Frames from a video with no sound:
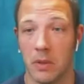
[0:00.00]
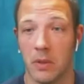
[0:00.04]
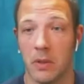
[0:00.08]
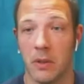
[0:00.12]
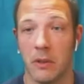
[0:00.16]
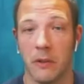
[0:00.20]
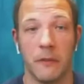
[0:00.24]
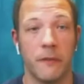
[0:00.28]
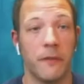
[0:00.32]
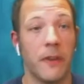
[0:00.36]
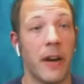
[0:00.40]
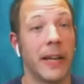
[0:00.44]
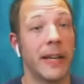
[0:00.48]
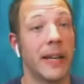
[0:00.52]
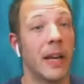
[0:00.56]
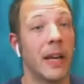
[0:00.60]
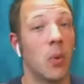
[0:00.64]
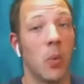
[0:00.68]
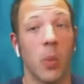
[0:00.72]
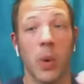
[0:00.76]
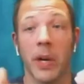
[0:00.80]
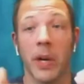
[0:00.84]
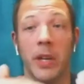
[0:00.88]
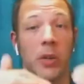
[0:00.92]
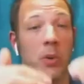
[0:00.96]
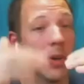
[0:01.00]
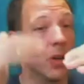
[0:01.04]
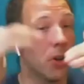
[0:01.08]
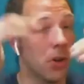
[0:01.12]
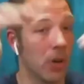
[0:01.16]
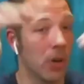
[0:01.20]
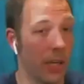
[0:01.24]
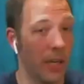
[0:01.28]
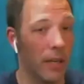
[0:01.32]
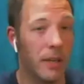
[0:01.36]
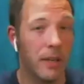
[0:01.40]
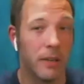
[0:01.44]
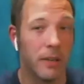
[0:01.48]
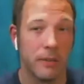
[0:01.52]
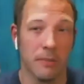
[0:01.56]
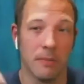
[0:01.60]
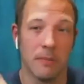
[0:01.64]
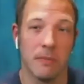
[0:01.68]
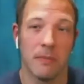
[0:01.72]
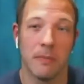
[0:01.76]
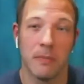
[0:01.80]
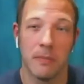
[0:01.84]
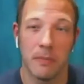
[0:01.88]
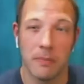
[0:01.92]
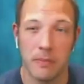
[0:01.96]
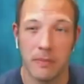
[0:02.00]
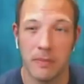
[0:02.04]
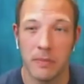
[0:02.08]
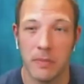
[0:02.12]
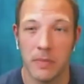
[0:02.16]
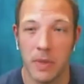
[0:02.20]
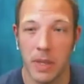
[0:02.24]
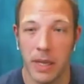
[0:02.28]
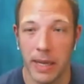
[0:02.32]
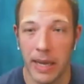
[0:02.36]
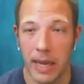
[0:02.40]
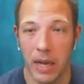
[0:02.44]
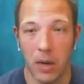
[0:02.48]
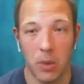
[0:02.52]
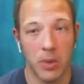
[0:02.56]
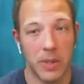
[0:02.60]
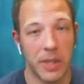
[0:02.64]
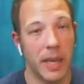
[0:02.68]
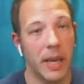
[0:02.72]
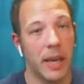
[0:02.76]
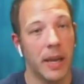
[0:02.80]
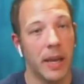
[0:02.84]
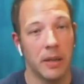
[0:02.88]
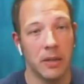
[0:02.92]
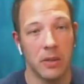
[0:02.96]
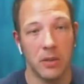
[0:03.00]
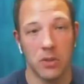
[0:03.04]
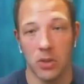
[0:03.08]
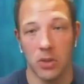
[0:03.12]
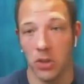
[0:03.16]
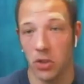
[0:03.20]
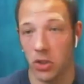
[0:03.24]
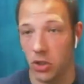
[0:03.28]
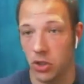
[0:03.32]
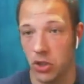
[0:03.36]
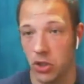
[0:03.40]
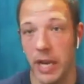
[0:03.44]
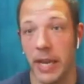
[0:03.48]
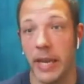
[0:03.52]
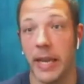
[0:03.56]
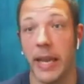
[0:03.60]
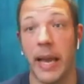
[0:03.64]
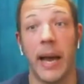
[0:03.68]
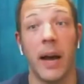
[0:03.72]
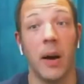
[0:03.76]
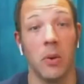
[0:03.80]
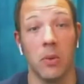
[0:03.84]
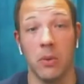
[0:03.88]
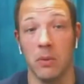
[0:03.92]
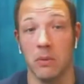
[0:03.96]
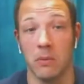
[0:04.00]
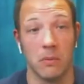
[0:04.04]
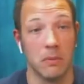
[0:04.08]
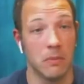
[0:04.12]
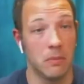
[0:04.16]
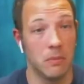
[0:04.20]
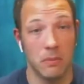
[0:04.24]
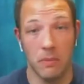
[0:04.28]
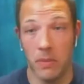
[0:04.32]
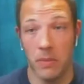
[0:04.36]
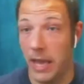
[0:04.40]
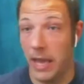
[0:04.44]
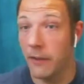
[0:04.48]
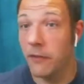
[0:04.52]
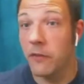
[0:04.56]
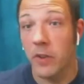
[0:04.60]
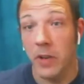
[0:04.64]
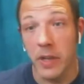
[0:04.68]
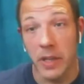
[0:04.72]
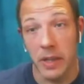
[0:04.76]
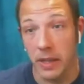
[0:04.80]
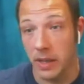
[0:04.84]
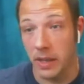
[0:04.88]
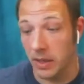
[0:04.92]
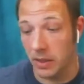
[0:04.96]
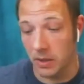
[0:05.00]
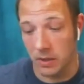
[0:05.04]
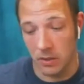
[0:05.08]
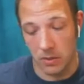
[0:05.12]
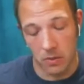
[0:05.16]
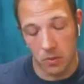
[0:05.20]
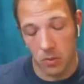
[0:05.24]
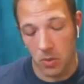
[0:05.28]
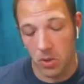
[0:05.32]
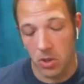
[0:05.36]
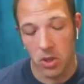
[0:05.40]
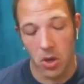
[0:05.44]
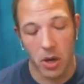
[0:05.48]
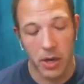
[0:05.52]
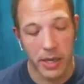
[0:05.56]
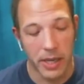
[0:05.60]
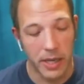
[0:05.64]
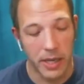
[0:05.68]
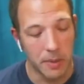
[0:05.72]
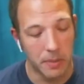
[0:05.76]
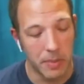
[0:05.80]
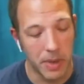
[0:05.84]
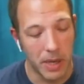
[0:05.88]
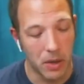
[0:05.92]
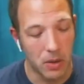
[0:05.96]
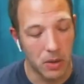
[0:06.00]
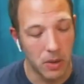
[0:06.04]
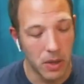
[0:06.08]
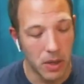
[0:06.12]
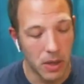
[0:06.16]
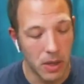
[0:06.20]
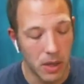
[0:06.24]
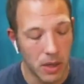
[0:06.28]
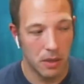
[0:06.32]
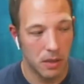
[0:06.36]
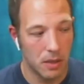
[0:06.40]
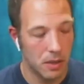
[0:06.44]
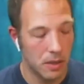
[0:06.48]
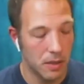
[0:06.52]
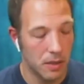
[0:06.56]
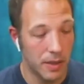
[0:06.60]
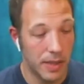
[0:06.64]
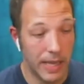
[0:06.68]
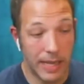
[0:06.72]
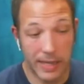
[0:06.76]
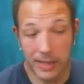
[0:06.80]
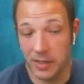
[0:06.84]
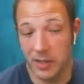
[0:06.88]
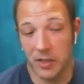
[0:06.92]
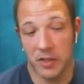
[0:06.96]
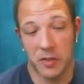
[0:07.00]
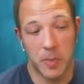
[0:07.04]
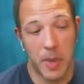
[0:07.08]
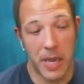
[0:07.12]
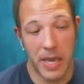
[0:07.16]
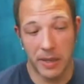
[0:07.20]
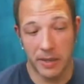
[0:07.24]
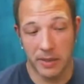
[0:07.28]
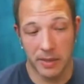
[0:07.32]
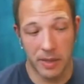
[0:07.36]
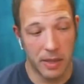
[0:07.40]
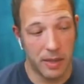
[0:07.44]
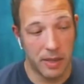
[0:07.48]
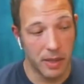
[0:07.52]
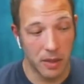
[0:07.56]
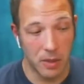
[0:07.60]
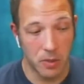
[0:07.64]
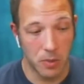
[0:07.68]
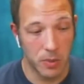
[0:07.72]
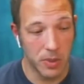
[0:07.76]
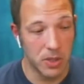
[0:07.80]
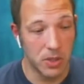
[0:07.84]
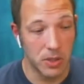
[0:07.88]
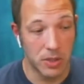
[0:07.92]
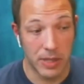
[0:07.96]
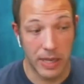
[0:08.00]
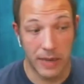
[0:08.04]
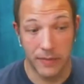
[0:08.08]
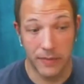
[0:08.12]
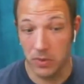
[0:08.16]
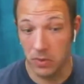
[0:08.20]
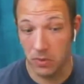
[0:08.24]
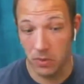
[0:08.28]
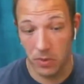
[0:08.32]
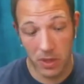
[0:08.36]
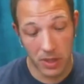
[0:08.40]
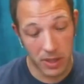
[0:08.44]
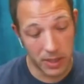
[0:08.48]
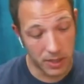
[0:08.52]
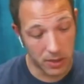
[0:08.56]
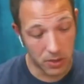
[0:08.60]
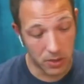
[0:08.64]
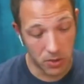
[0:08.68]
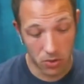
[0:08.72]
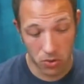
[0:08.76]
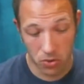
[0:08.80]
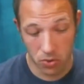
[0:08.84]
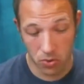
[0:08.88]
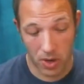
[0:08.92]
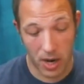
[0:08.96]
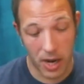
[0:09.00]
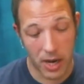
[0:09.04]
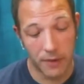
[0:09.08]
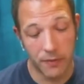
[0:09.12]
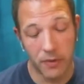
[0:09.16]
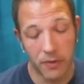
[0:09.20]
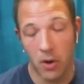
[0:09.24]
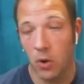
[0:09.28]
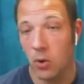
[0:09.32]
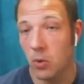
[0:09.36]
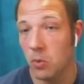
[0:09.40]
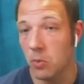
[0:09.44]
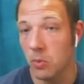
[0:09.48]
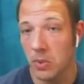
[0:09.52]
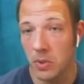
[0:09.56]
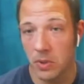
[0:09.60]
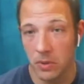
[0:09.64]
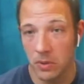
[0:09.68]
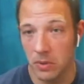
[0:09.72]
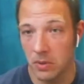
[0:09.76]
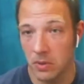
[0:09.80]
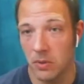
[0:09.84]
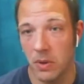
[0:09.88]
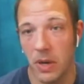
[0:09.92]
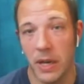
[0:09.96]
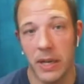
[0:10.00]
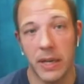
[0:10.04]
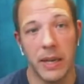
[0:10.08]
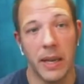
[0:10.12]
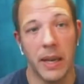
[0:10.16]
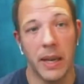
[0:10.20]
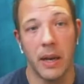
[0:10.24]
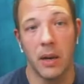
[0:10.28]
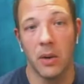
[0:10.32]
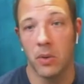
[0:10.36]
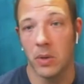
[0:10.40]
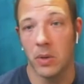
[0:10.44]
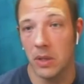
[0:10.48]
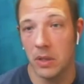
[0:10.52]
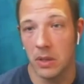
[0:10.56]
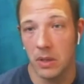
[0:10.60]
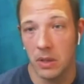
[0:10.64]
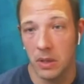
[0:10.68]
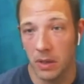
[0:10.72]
find out where you agreed? Like how would that just shake out everything we're talking about? That's a space I think we just have to really drive home right now. And,